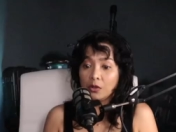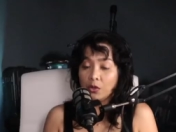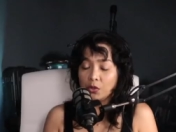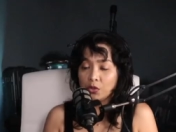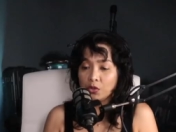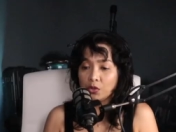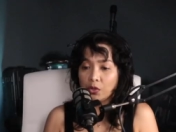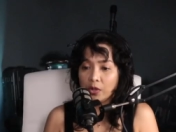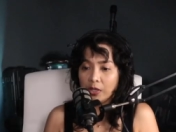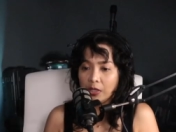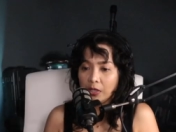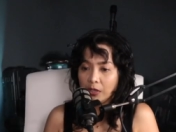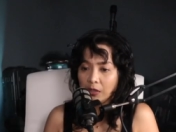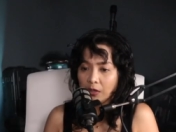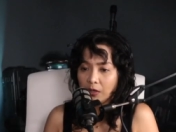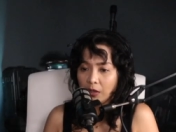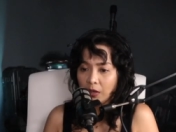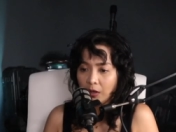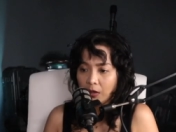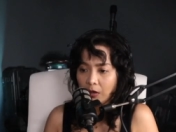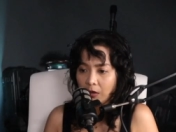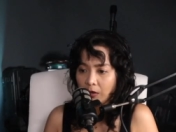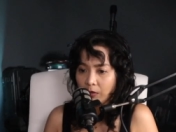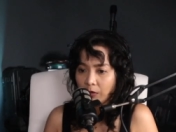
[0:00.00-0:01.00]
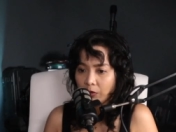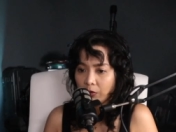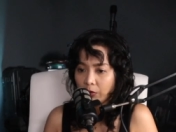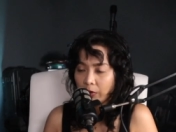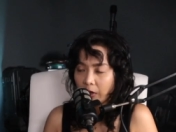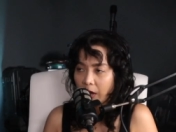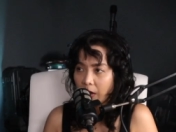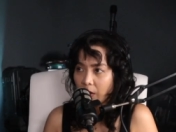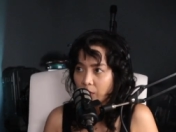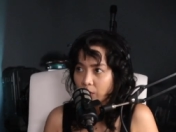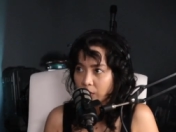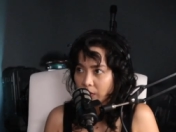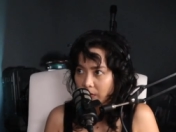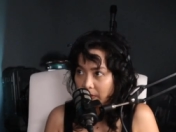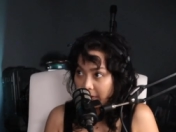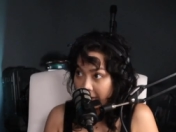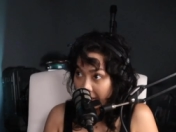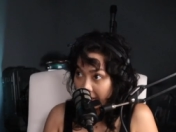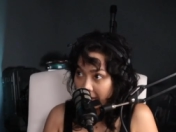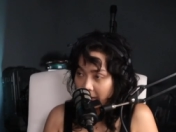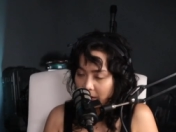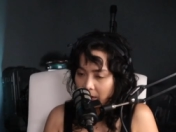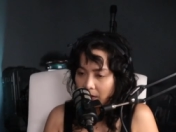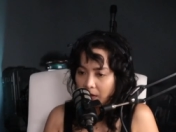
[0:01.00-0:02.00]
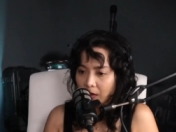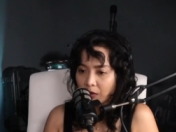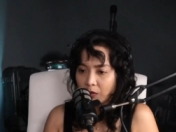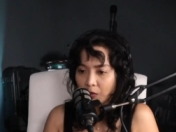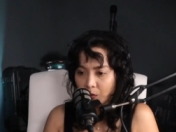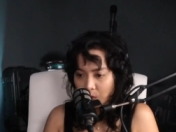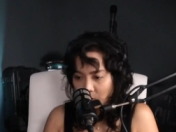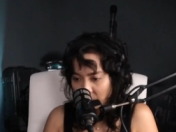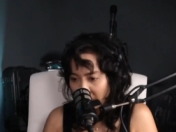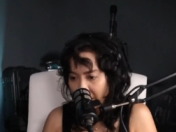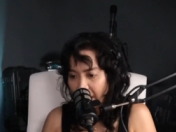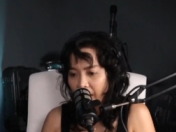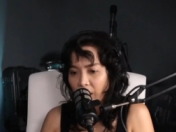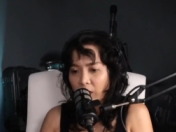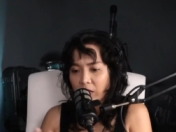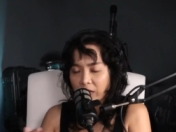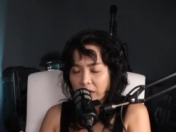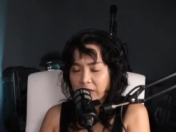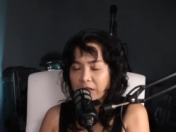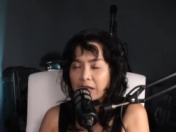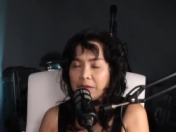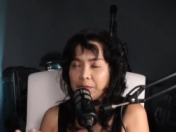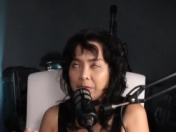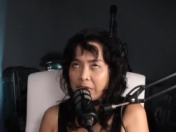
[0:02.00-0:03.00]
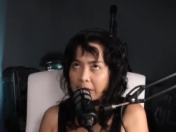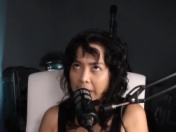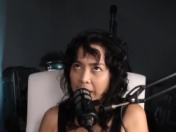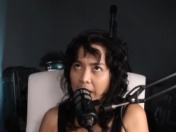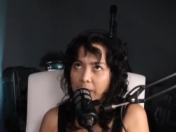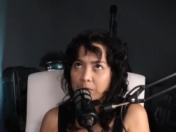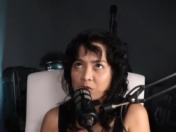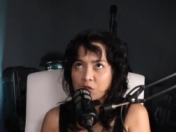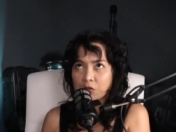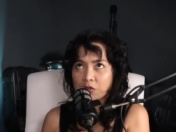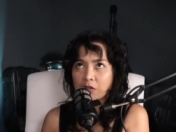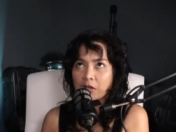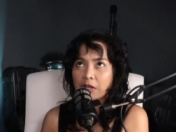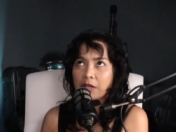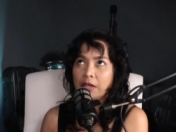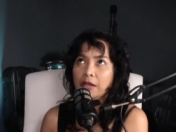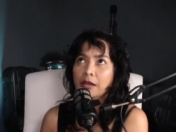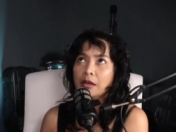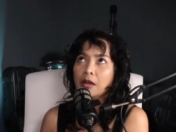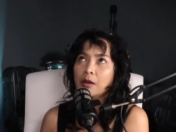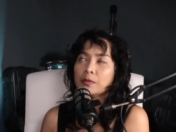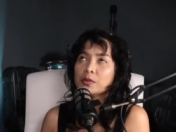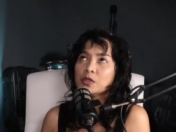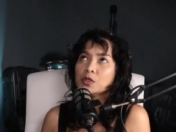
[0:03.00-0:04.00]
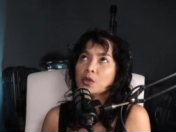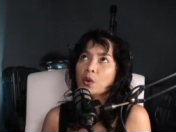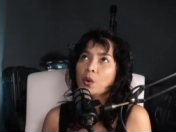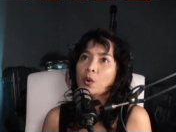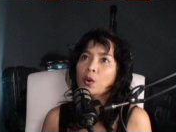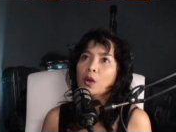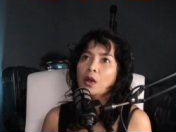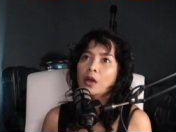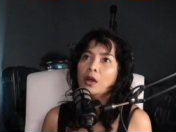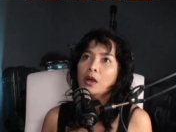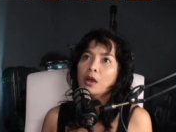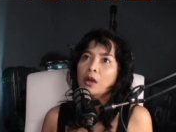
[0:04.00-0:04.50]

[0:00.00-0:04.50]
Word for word: know, joining uh, Ground then who now that became Sugar, Sugar Hiccup. Hiccup. So